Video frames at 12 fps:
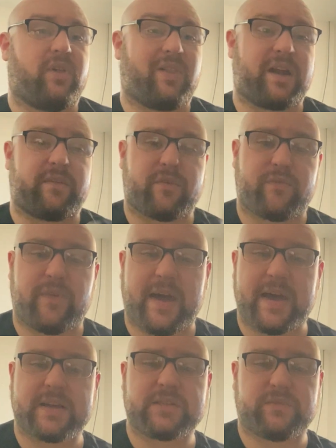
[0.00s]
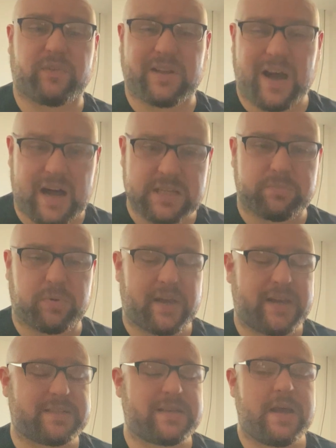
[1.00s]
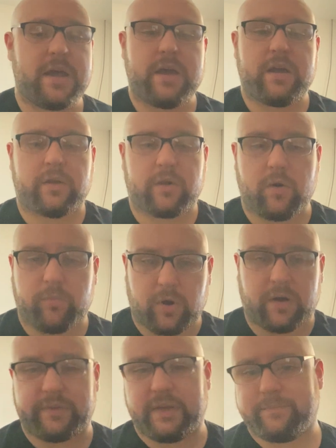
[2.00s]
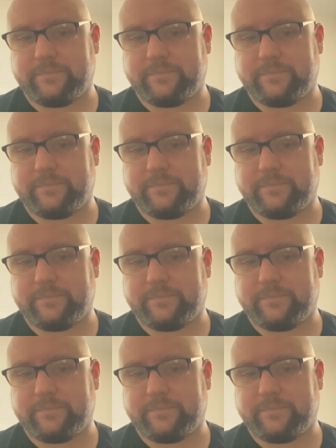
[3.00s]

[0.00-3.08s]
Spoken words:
a lot of effects for cosplays, go Profi.